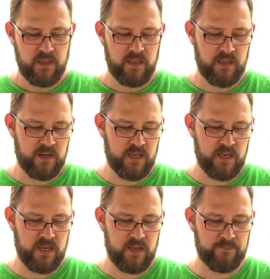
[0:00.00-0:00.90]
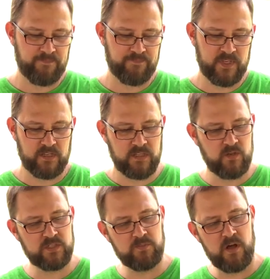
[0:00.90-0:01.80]
and
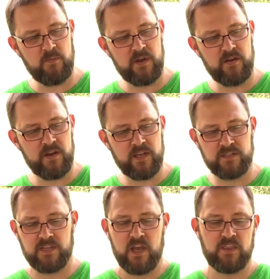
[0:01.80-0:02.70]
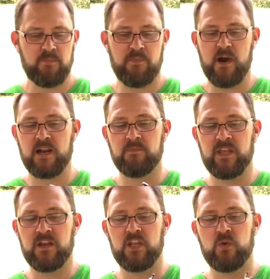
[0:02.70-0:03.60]
enclosed ball bearings. The bottom
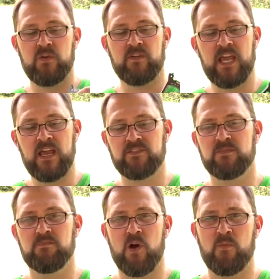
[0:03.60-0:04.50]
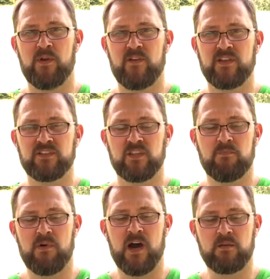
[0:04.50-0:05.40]
here, you even have some ball bearings on the
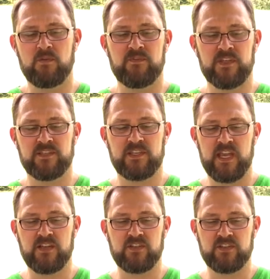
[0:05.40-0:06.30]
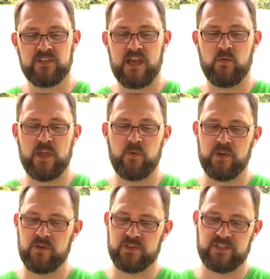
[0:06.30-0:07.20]
bottom of these gauges. That way when
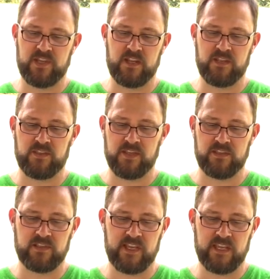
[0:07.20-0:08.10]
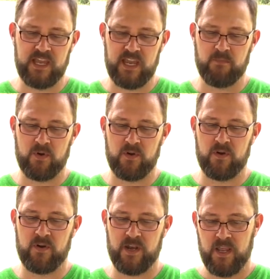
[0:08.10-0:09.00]
you're setting things like
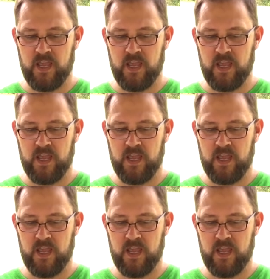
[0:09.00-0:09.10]
camber